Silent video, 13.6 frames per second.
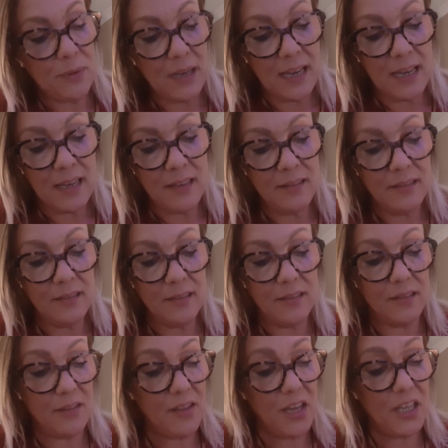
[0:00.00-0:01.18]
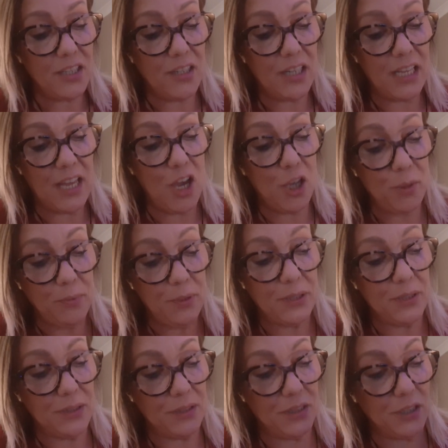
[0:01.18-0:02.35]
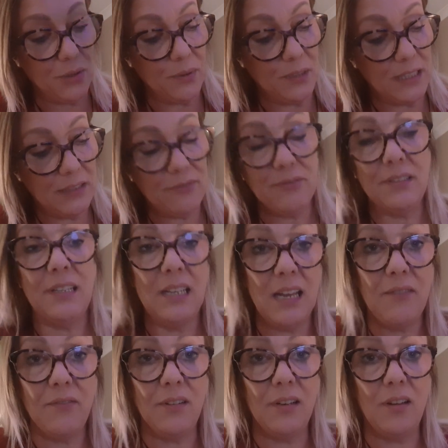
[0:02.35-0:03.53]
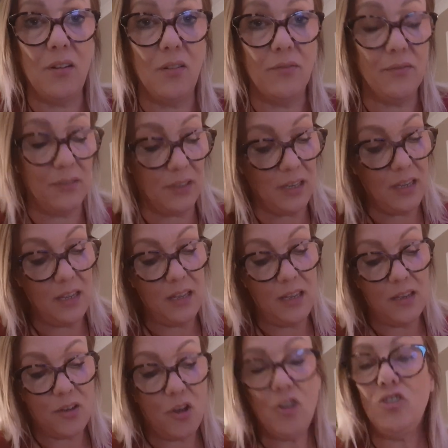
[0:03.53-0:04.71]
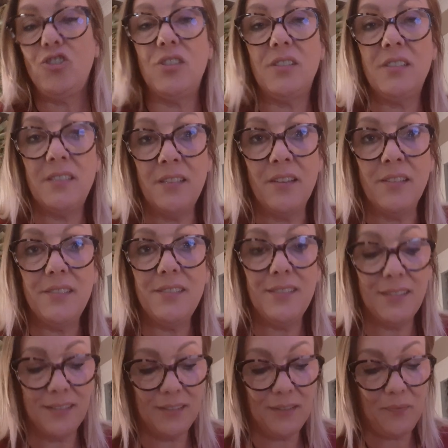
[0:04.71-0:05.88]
where your third eye opens to a different level of consciousness.